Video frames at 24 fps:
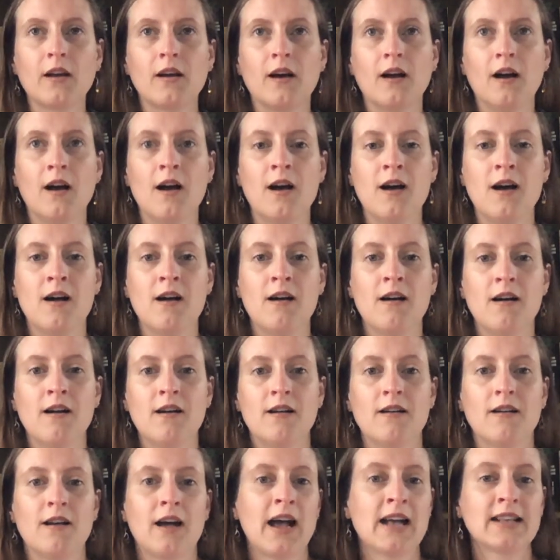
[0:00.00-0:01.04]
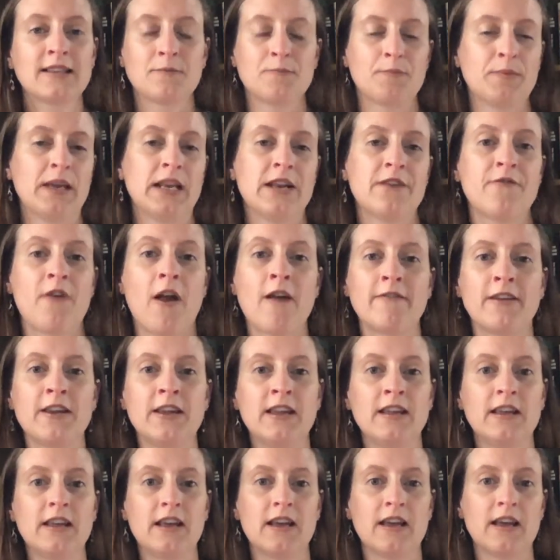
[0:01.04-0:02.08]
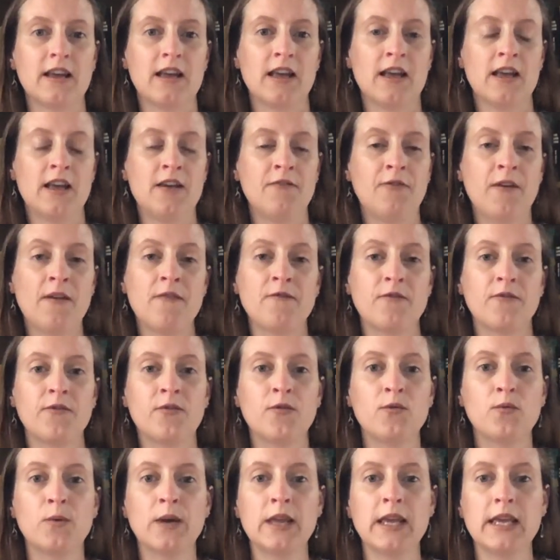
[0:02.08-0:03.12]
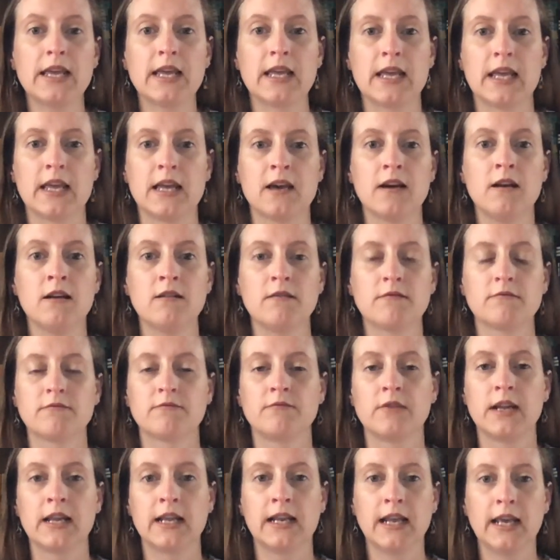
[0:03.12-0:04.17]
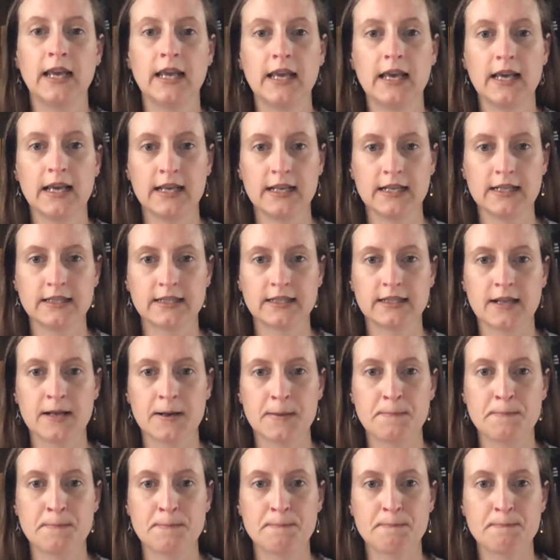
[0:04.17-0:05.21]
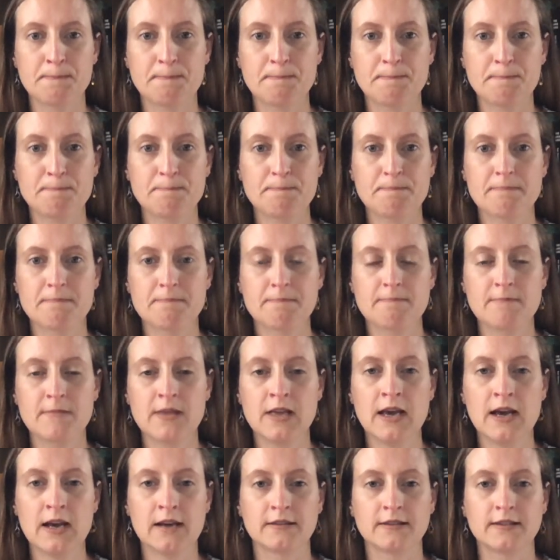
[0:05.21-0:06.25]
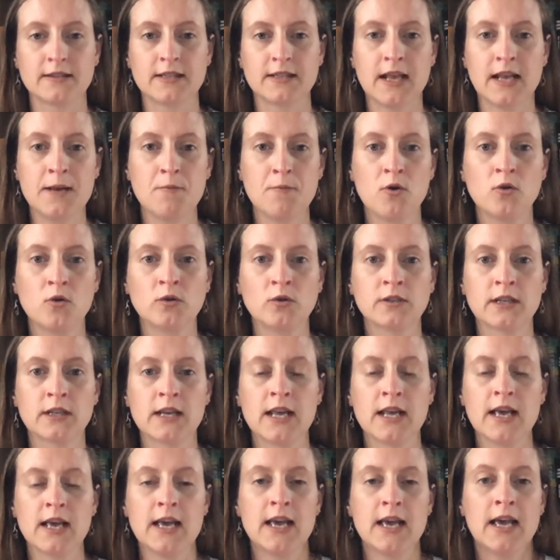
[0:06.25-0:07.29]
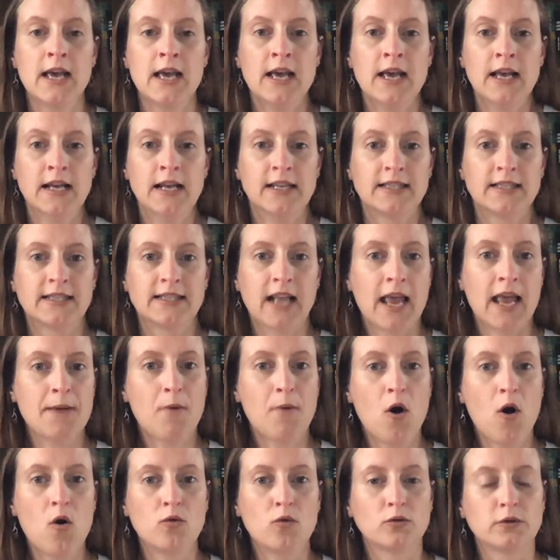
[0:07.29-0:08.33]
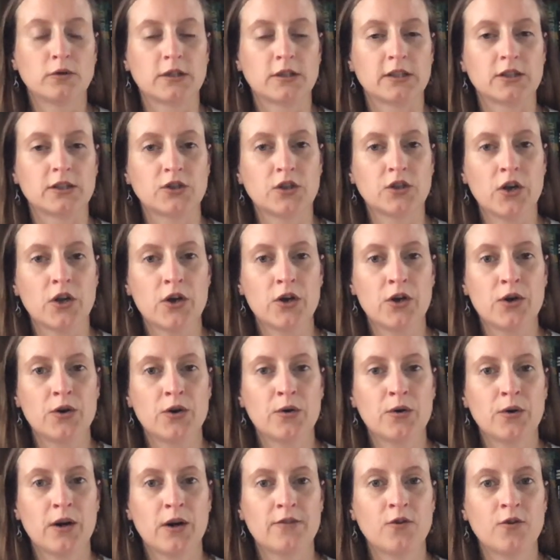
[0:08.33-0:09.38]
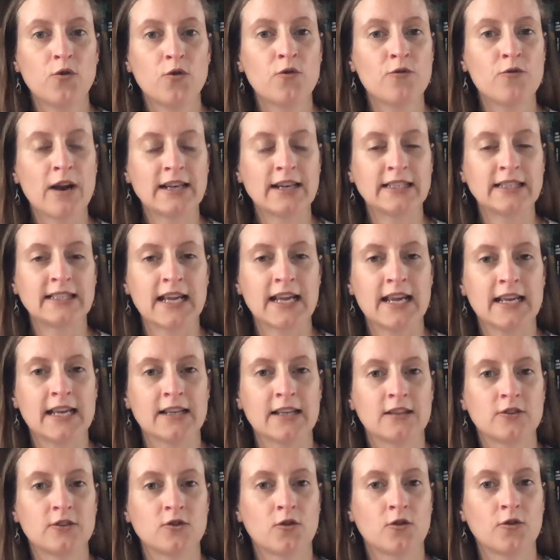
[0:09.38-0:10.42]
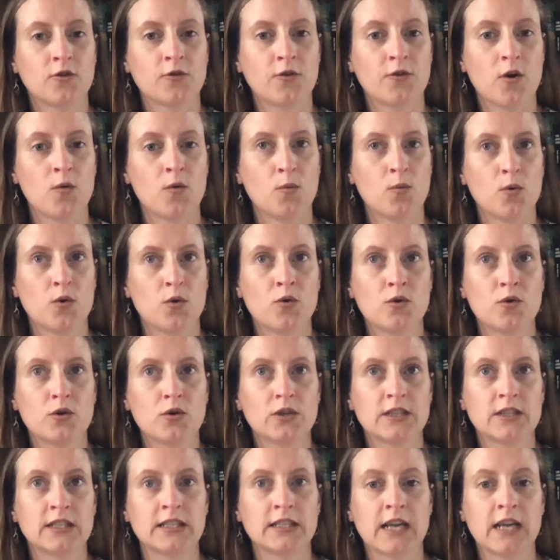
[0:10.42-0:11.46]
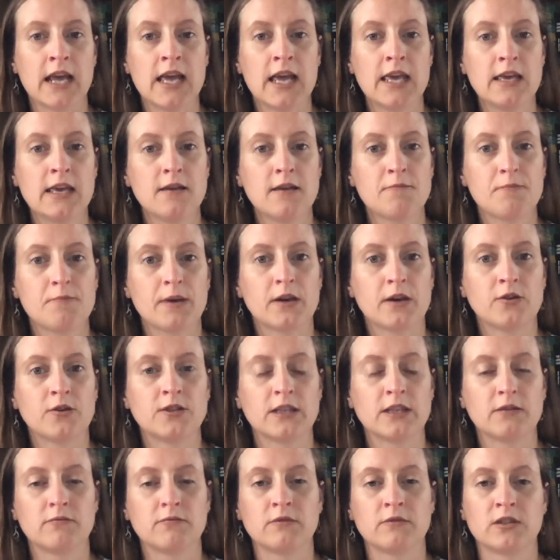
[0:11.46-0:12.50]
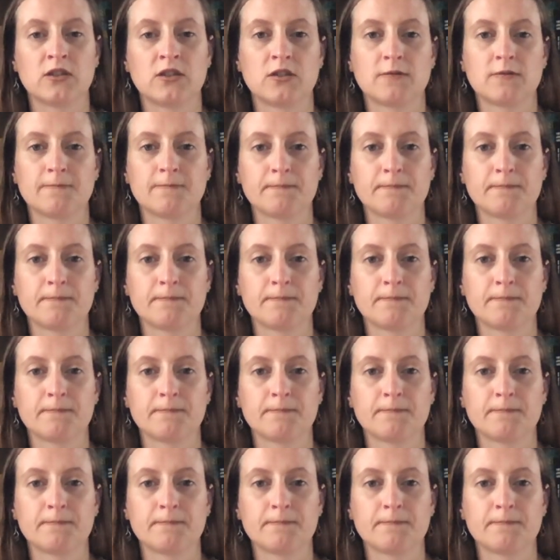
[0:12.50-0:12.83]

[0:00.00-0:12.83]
Hasn't been a very eventful week here, really. It's, yeah, same old. Same old. So I've already taken the dog for a walk today because it was